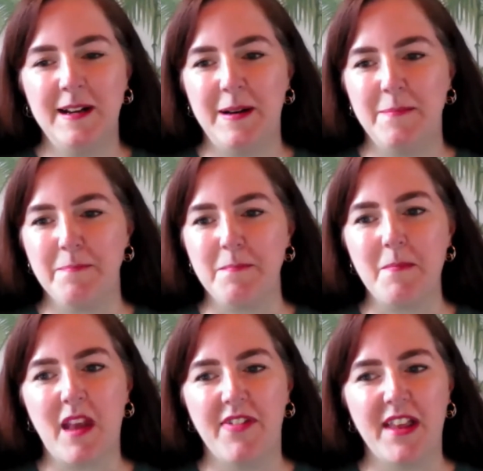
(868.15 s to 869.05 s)

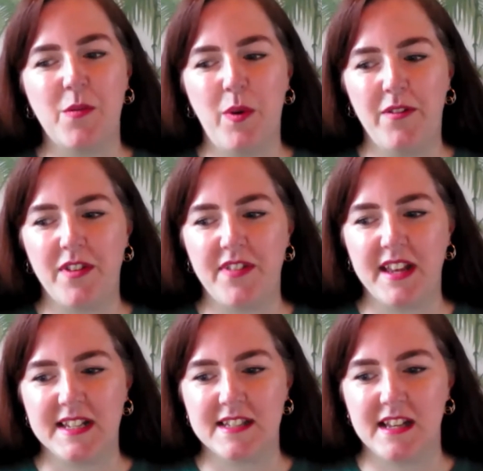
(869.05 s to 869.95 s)
I think one of the
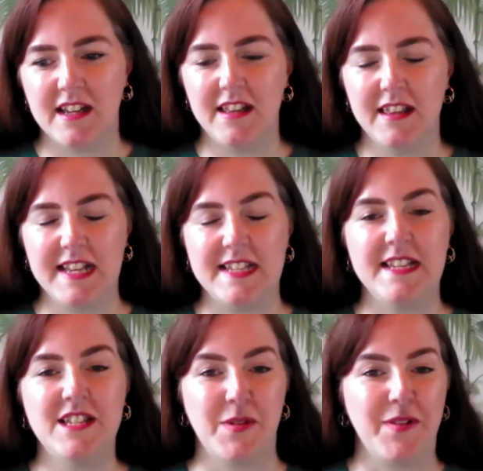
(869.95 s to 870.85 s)
things that this
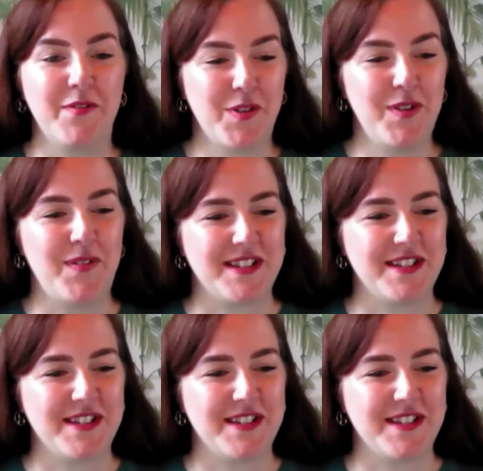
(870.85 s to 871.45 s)
is doing for all of us,